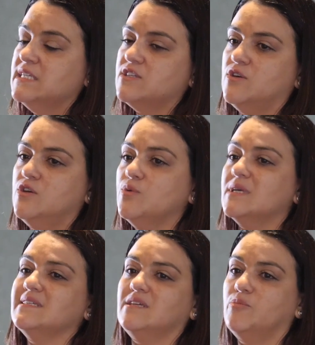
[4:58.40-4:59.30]
So you
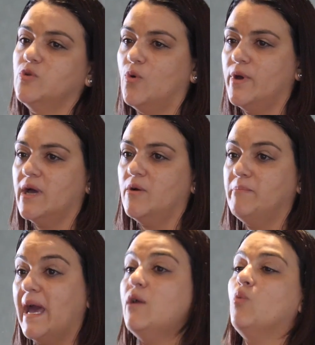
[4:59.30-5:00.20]
as an employer
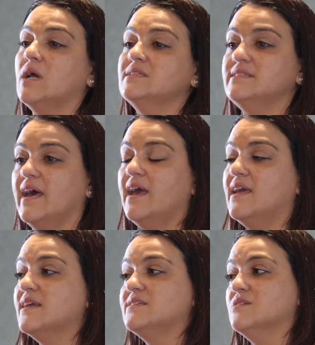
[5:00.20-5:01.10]
may one day
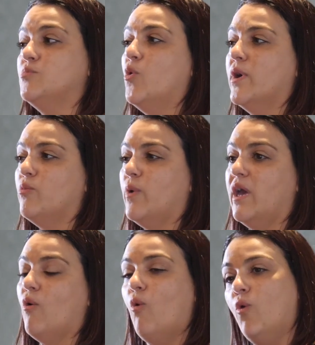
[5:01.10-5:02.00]
get to the point where